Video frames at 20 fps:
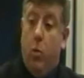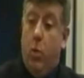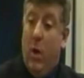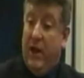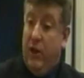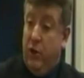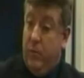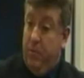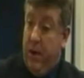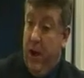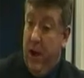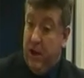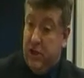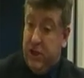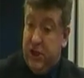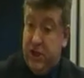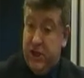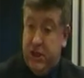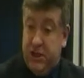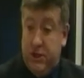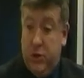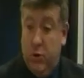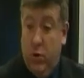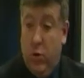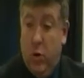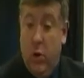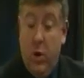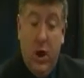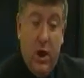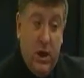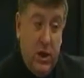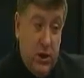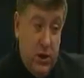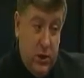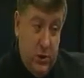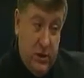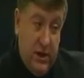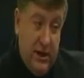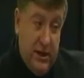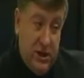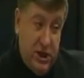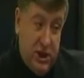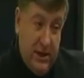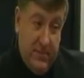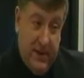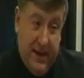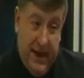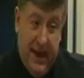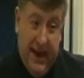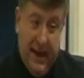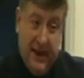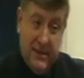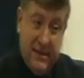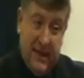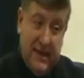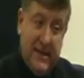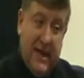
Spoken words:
When you purchase your Youth Leadership Kit,